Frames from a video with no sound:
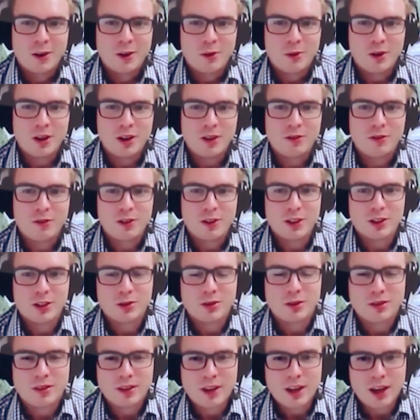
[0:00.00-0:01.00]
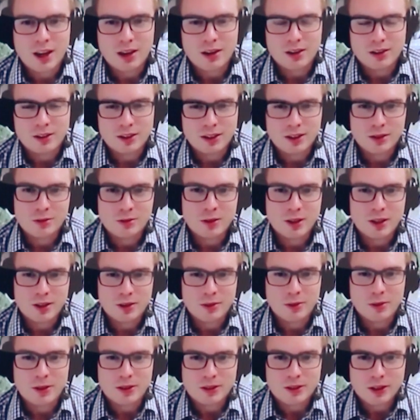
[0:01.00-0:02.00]
when he'd finished with that, he was
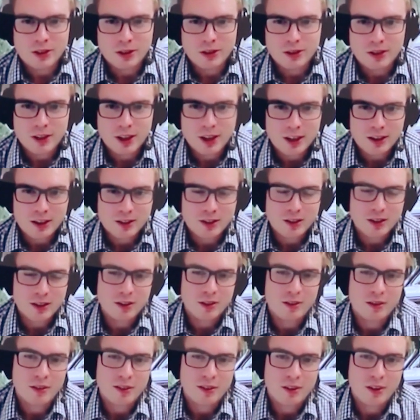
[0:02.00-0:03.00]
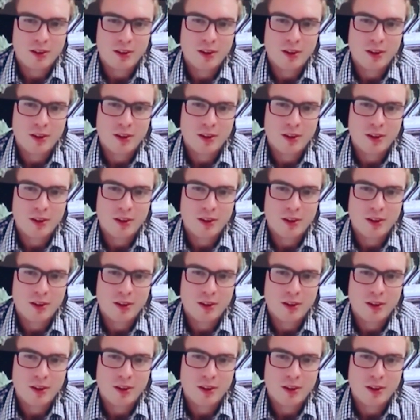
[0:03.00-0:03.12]
wondering what to do next, and